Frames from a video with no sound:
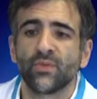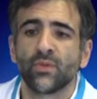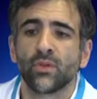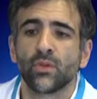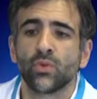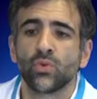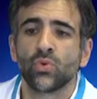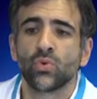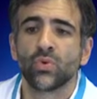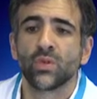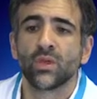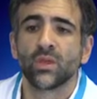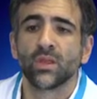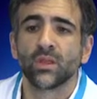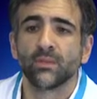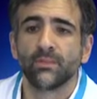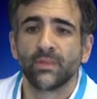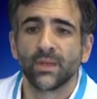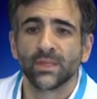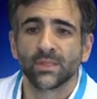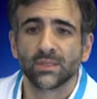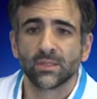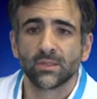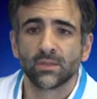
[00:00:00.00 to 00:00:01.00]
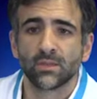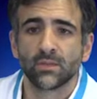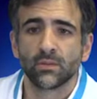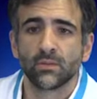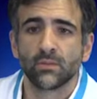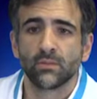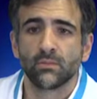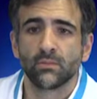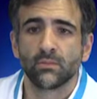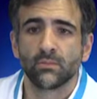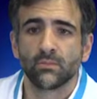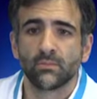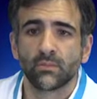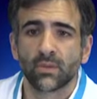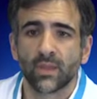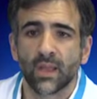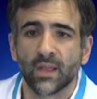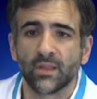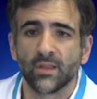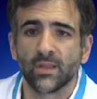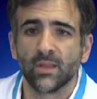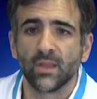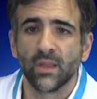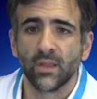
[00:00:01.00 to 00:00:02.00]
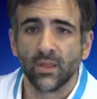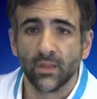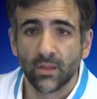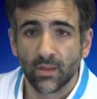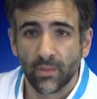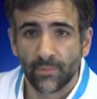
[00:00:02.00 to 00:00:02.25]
choosing the best candidate.